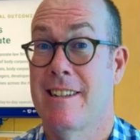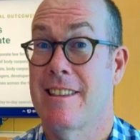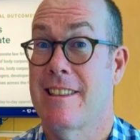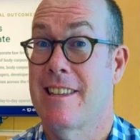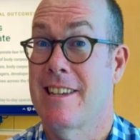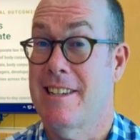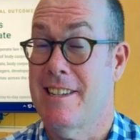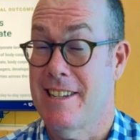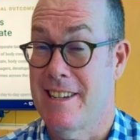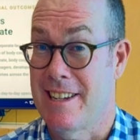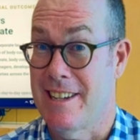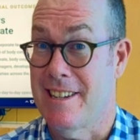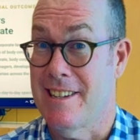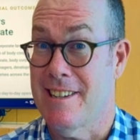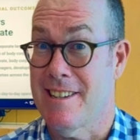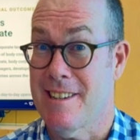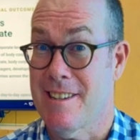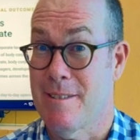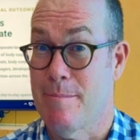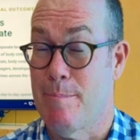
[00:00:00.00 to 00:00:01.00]
This
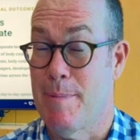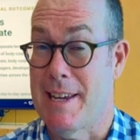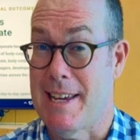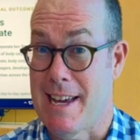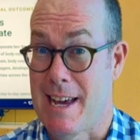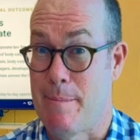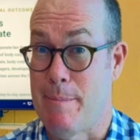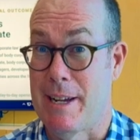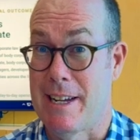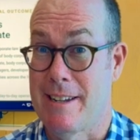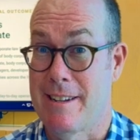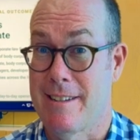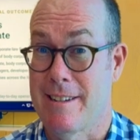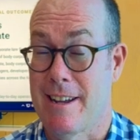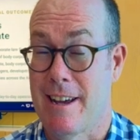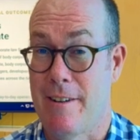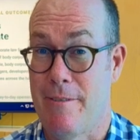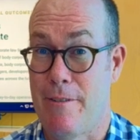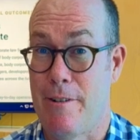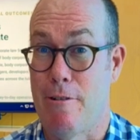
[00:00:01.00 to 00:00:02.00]
is becoming
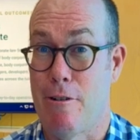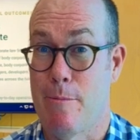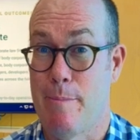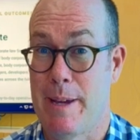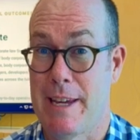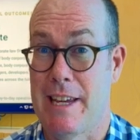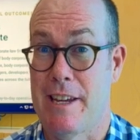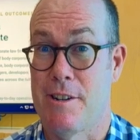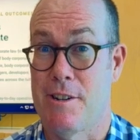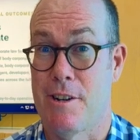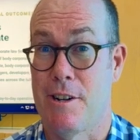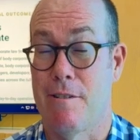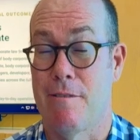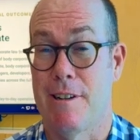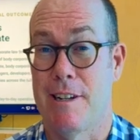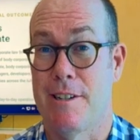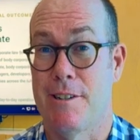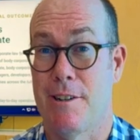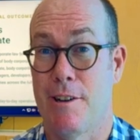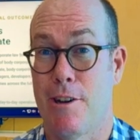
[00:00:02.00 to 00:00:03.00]
a very big issue
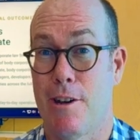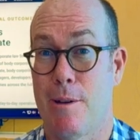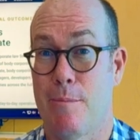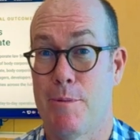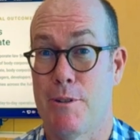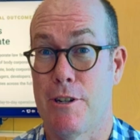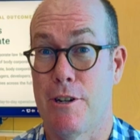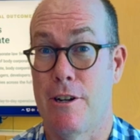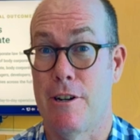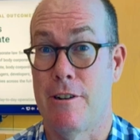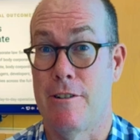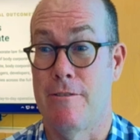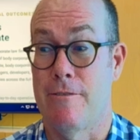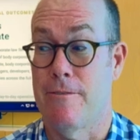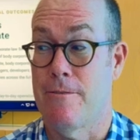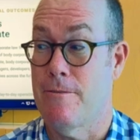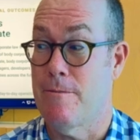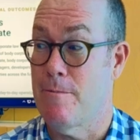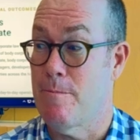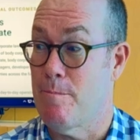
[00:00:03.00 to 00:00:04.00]
in terms
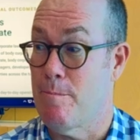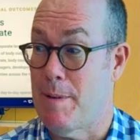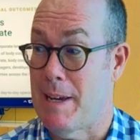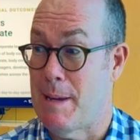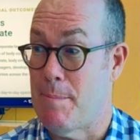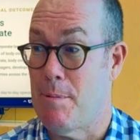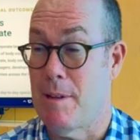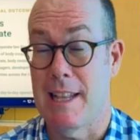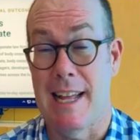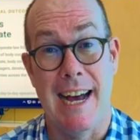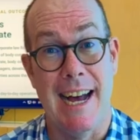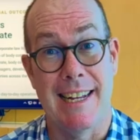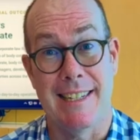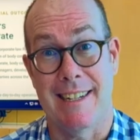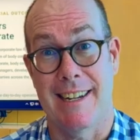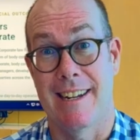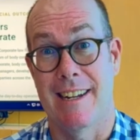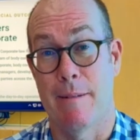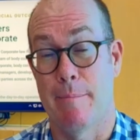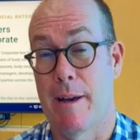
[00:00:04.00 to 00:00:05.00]
of people
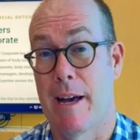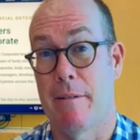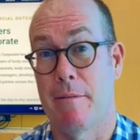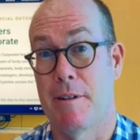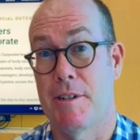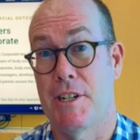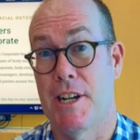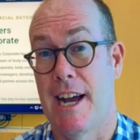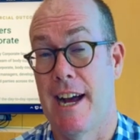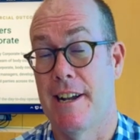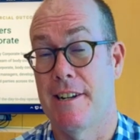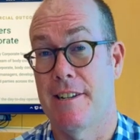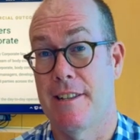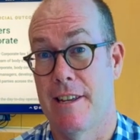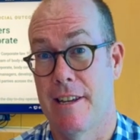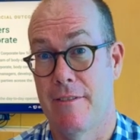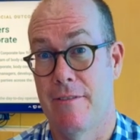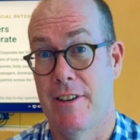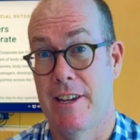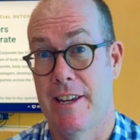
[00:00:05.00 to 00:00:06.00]
asking to be able to charge
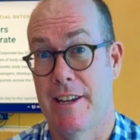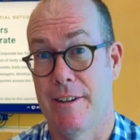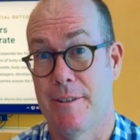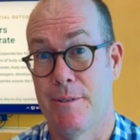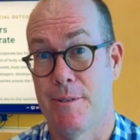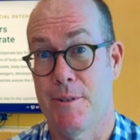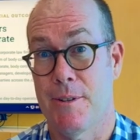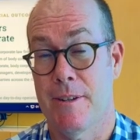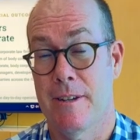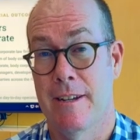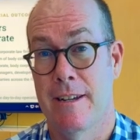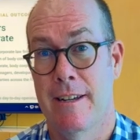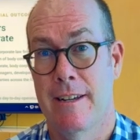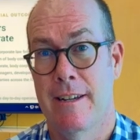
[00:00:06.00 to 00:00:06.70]
their vehicles.